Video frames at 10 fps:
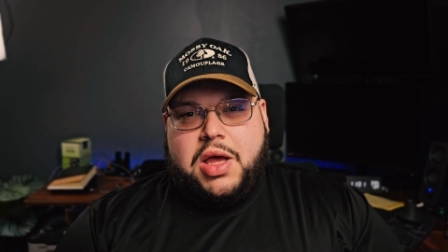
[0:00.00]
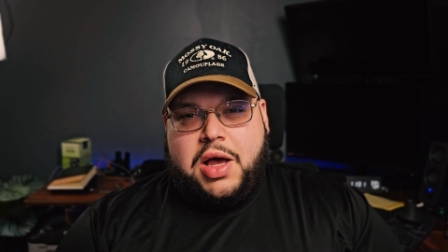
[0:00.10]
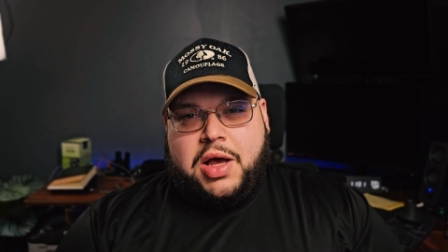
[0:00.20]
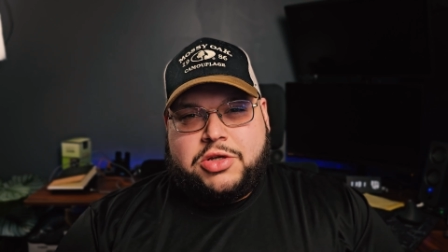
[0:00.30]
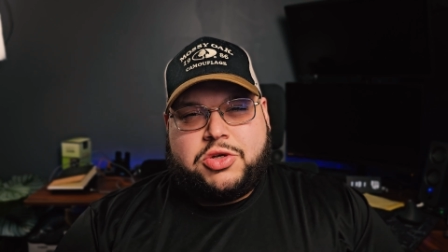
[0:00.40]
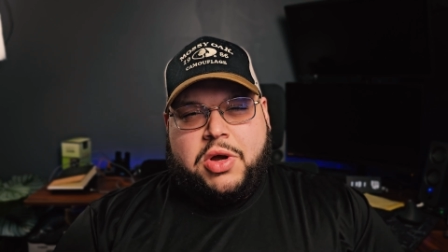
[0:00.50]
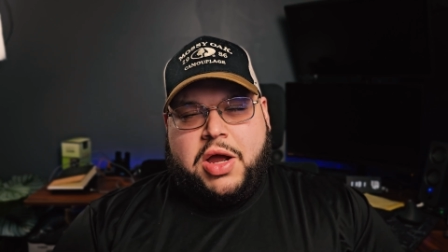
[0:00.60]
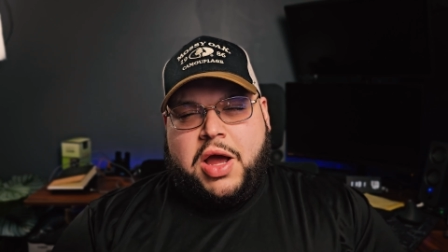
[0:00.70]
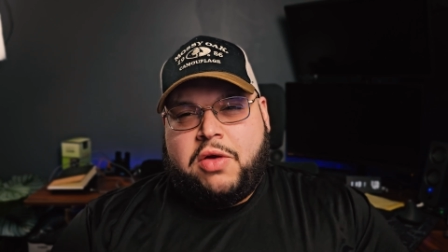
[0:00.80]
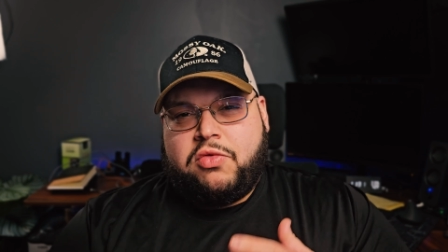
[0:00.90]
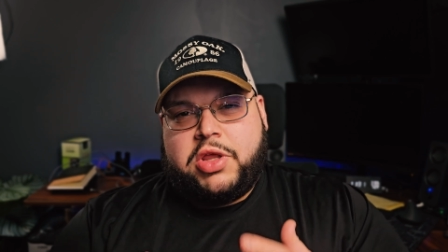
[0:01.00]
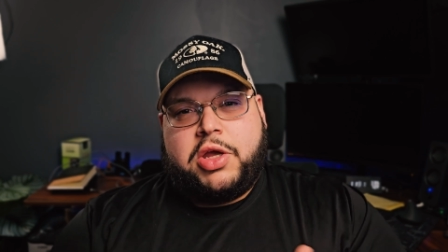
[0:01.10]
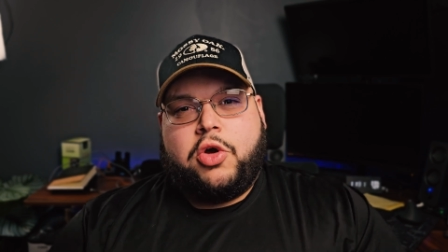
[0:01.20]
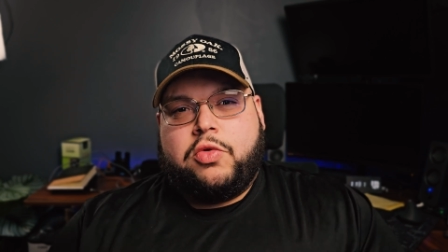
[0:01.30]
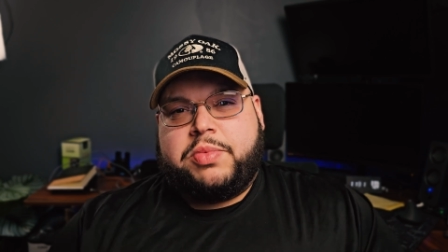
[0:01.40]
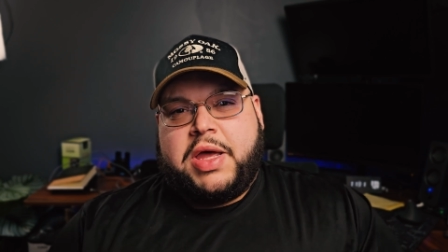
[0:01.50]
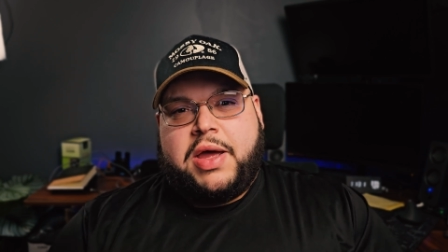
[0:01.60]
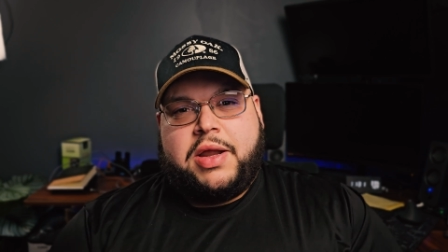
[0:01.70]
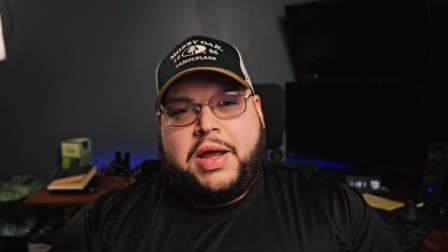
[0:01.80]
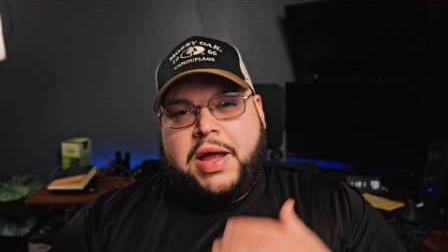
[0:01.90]
uh, so I, I really hope
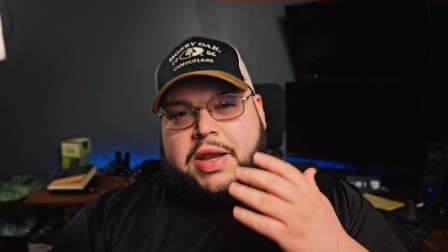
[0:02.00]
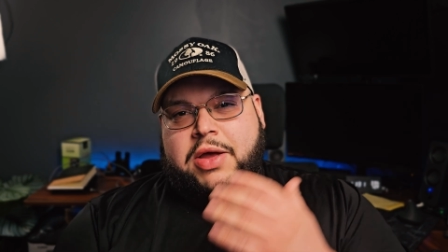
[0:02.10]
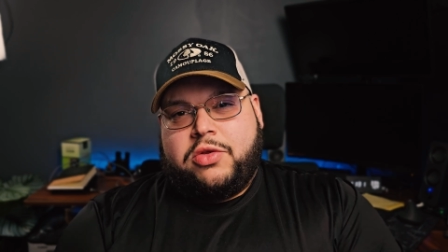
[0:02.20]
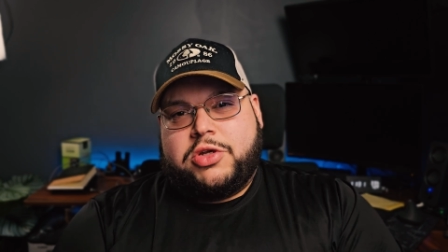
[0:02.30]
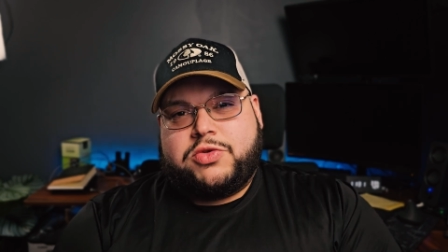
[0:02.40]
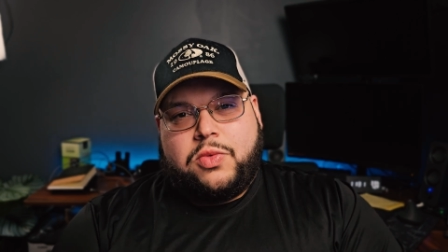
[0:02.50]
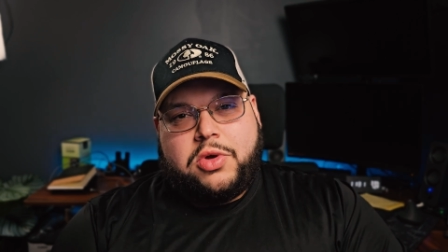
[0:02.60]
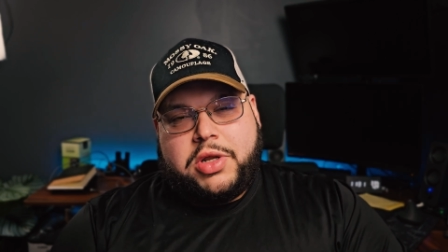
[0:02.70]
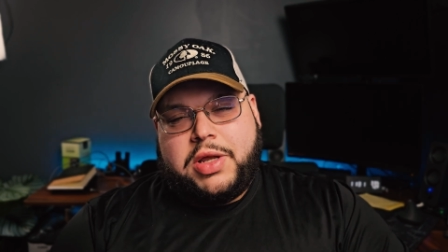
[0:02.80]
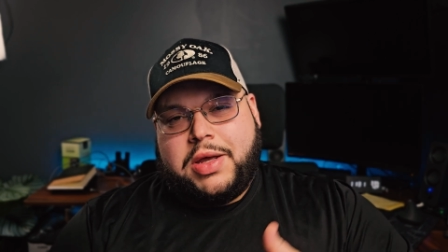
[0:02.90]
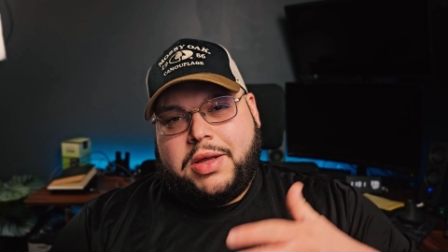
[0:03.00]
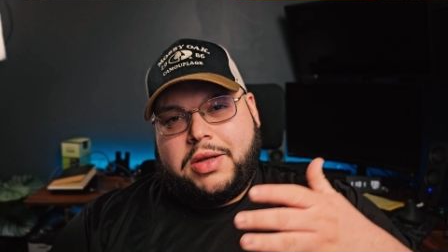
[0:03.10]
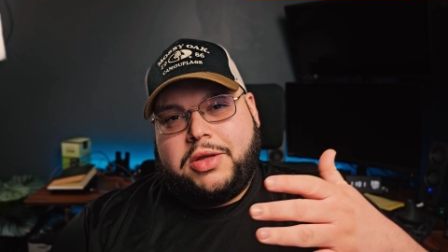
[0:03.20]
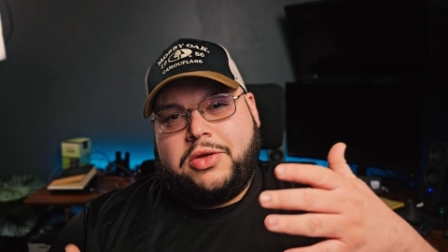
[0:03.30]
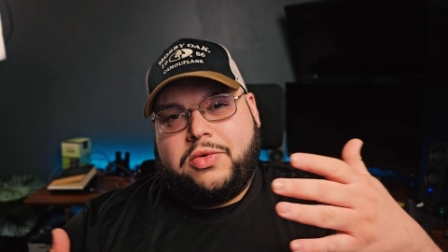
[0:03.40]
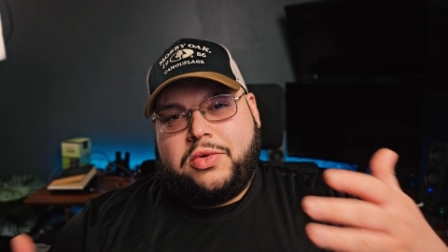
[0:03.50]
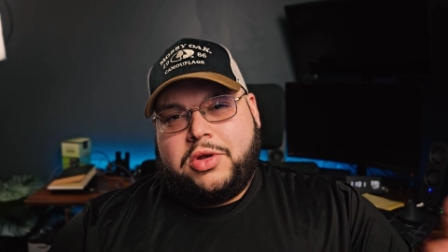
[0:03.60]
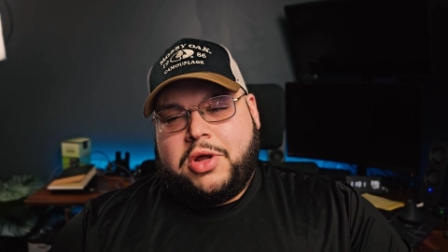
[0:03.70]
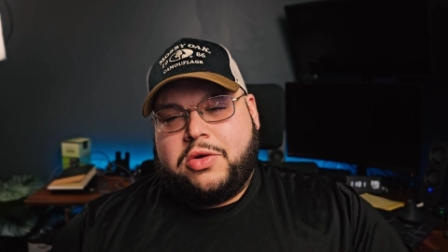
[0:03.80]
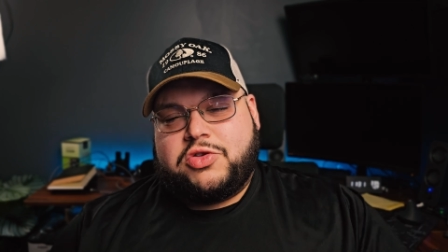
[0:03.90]
that I nailed this one, and you
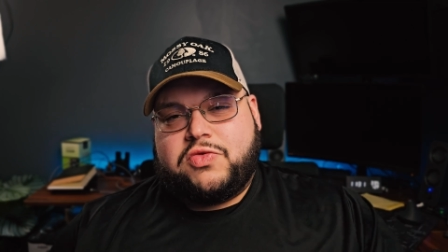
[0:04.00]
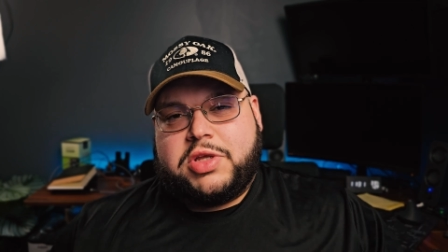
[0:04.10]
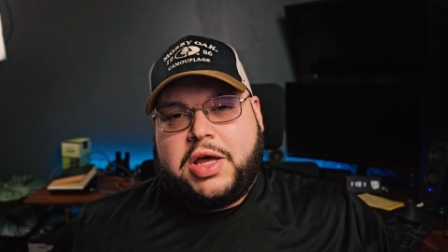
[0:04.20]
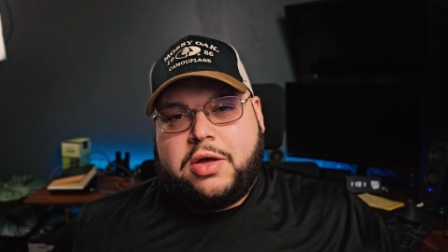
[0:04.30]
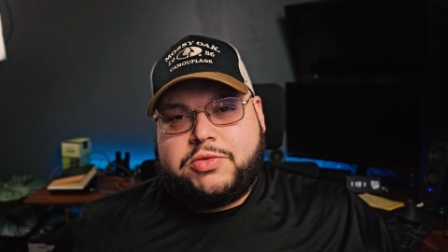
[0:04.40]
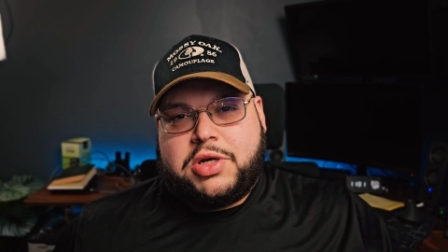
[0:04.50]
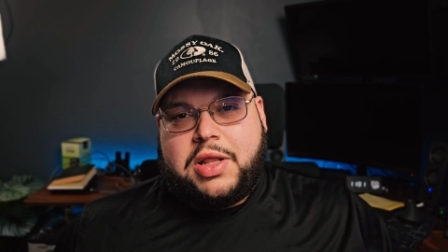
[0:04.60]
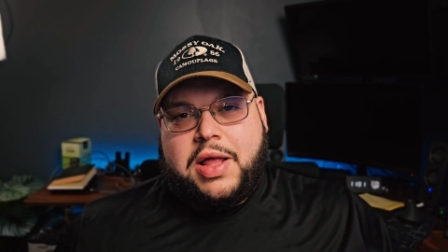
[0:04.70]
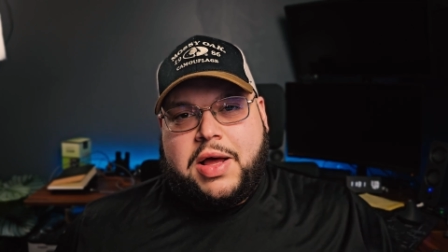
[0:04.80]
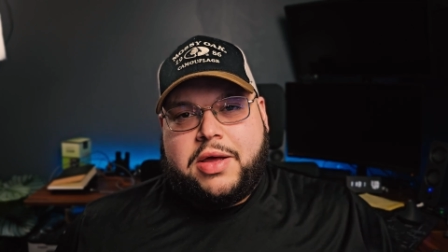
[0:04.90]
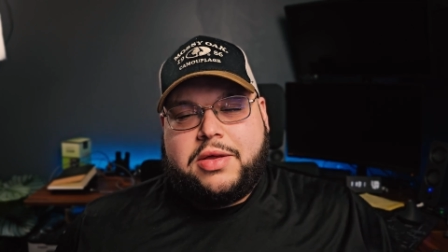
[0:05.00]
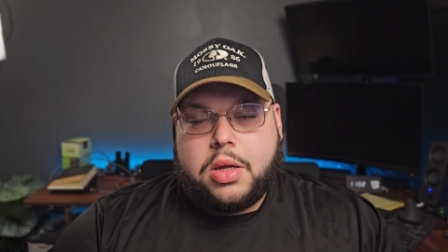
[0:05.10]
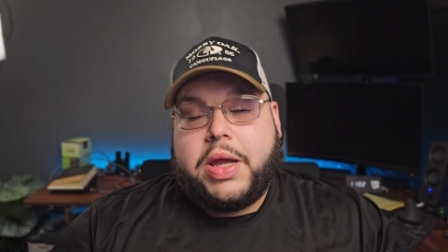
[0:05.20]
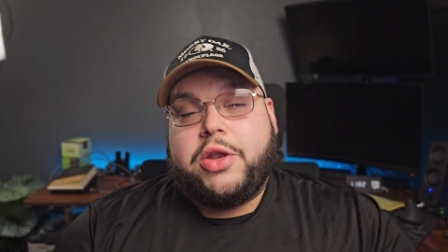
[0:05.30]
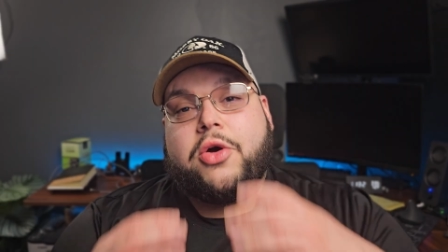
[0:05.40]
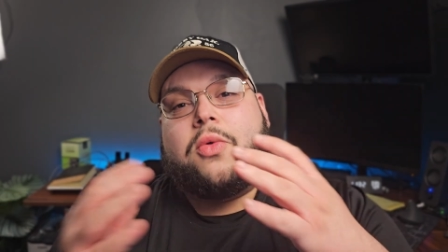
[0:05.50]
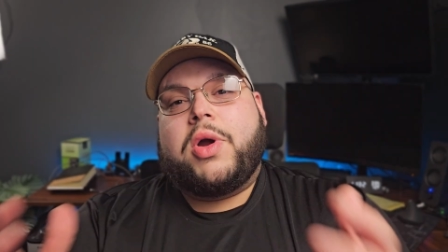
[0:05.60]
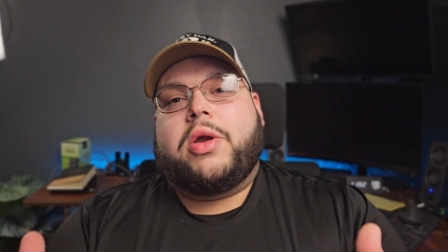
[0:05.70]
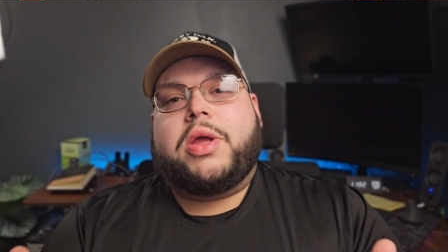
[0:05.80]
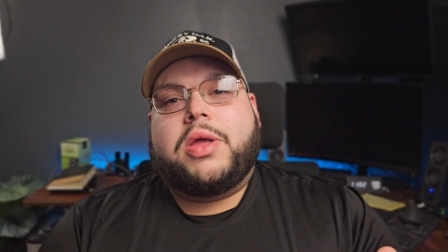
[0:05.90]
know it's really helped you a lot. And don't
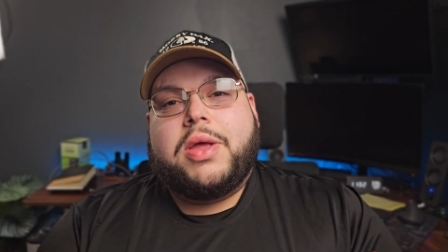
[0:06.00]
worry,